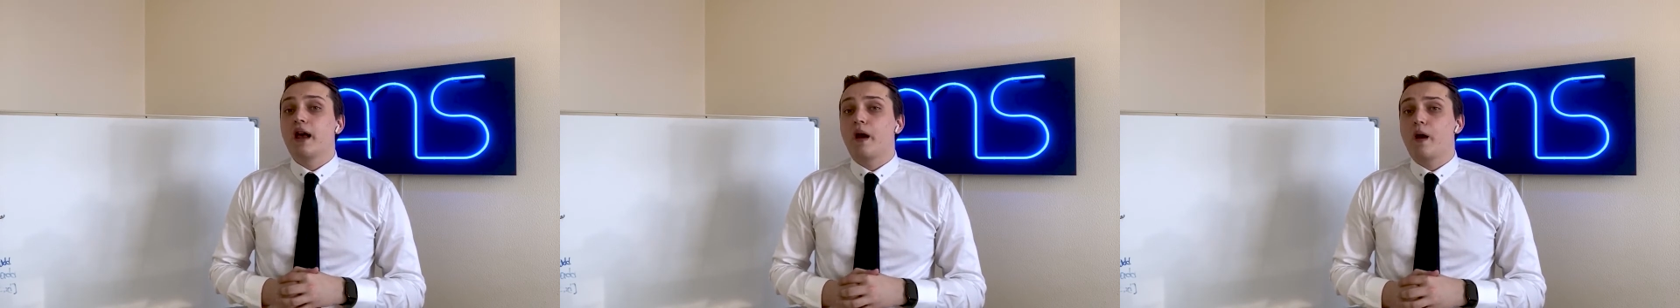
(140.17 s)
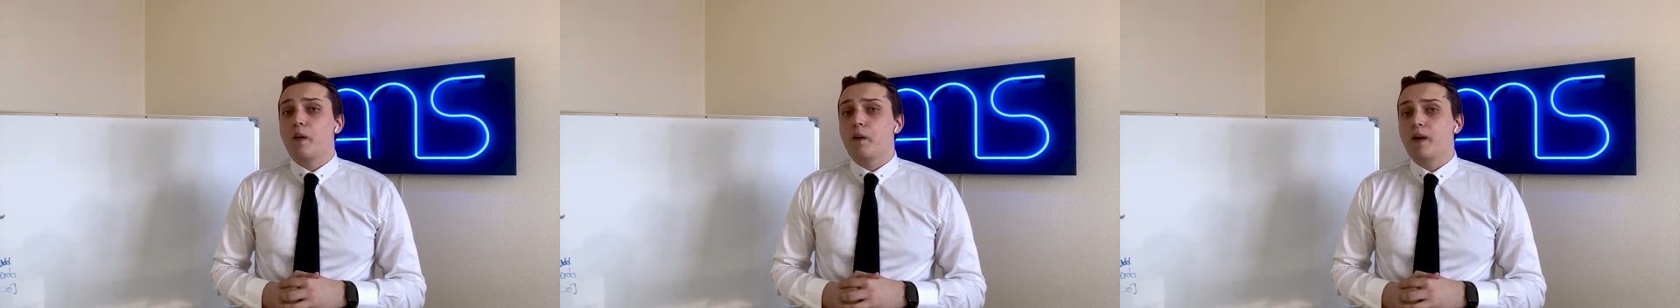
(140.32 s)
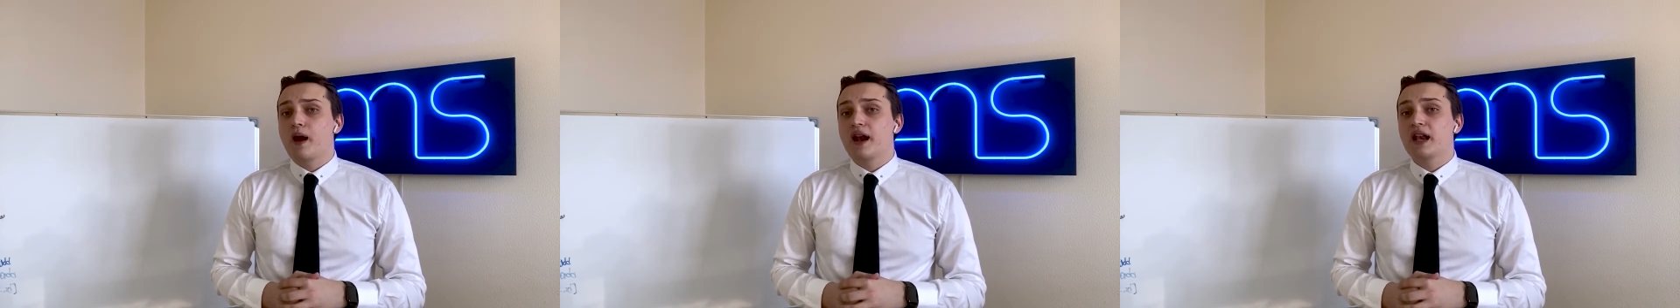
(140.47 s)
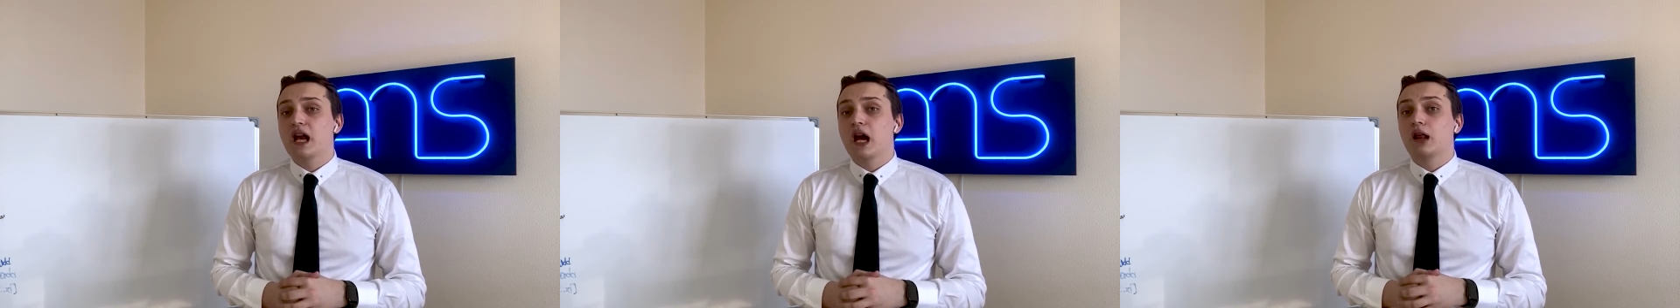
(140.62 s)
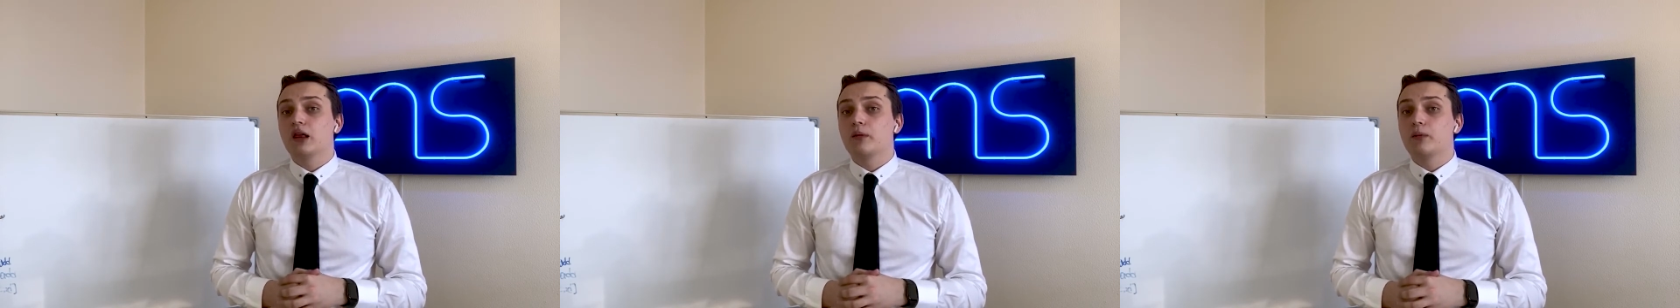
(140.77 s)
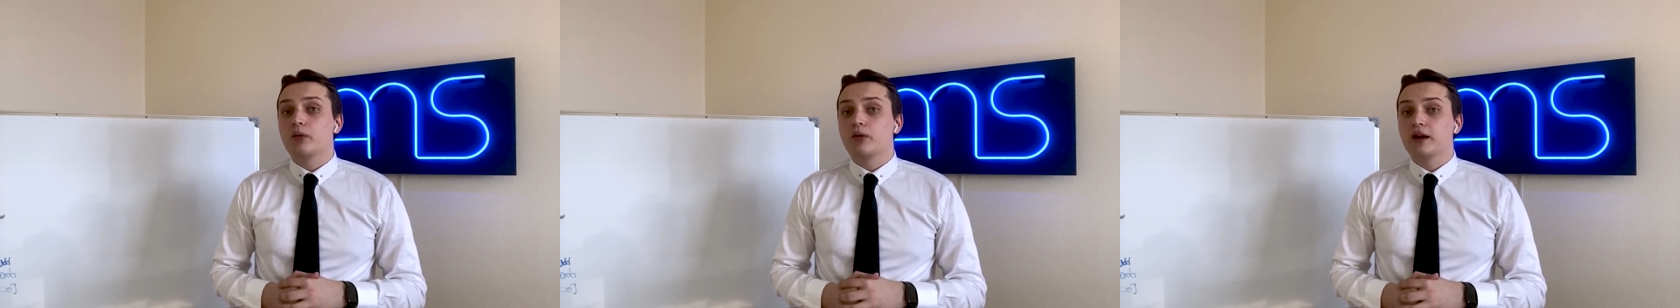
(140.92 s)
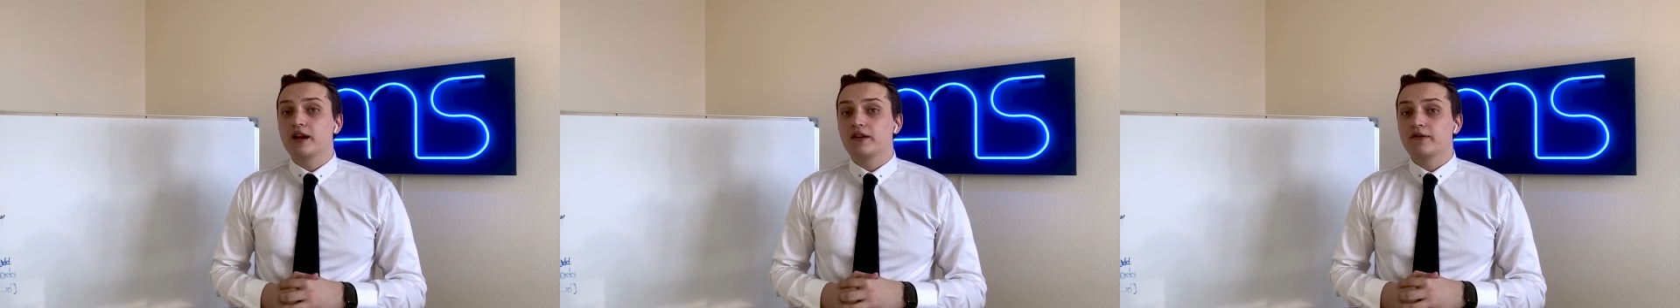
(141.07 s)
and then
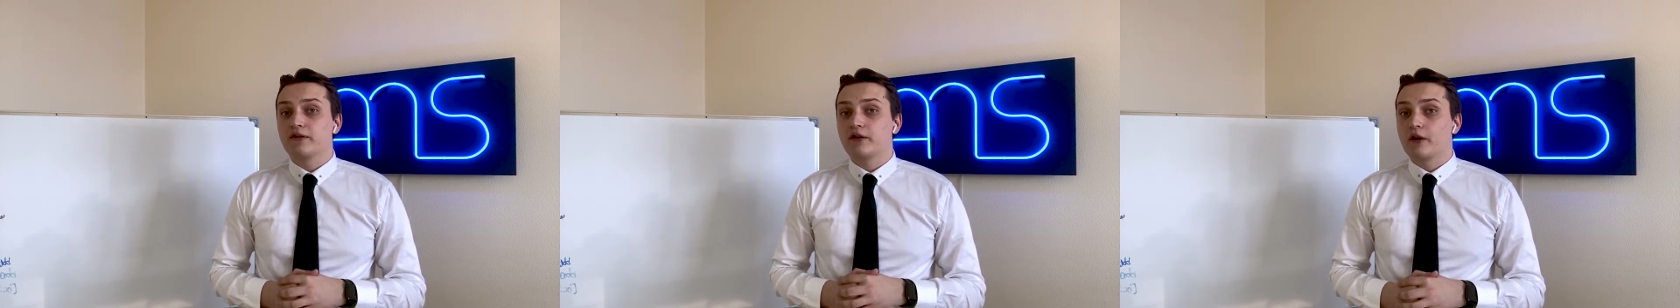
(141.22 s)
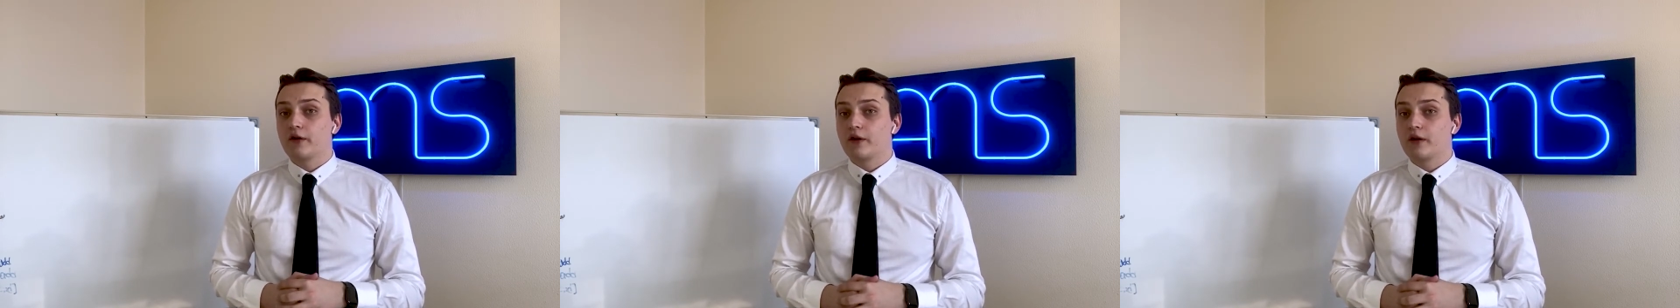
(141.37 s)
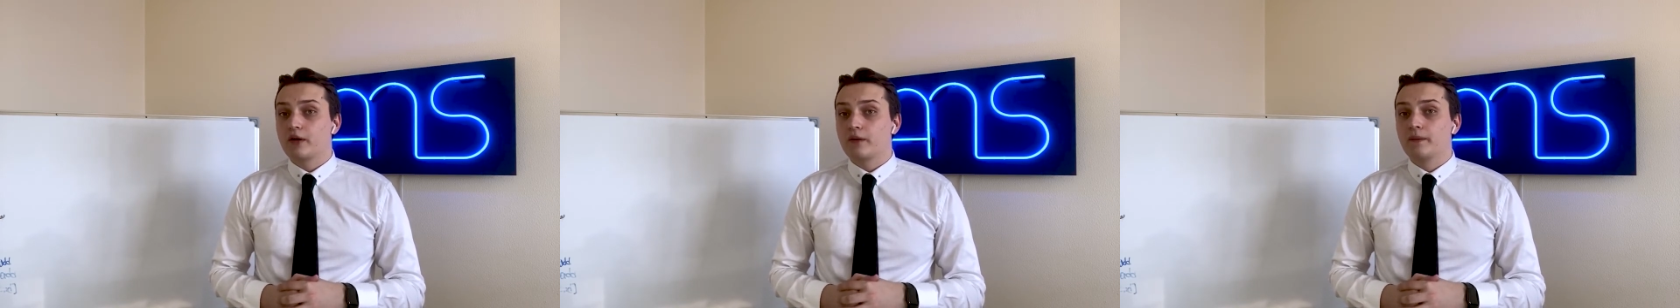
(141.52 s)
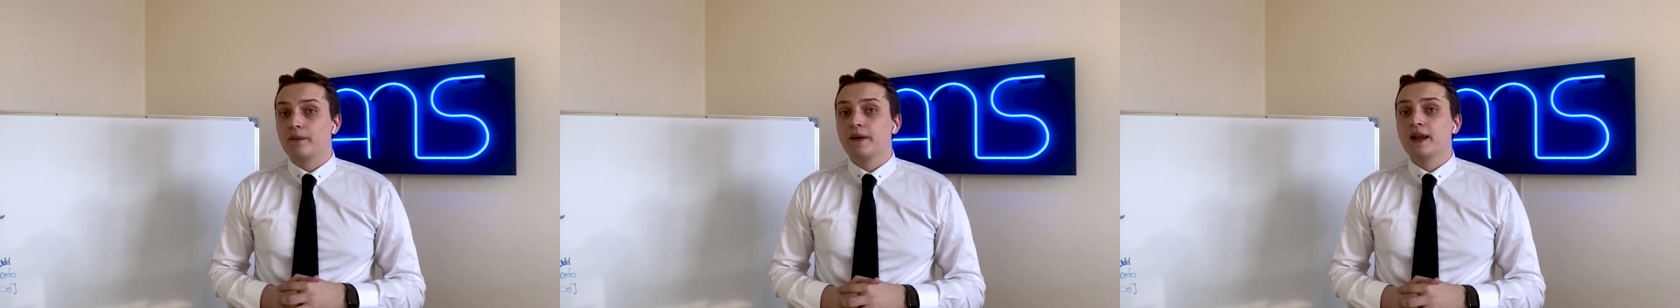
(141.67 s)
elaborate further.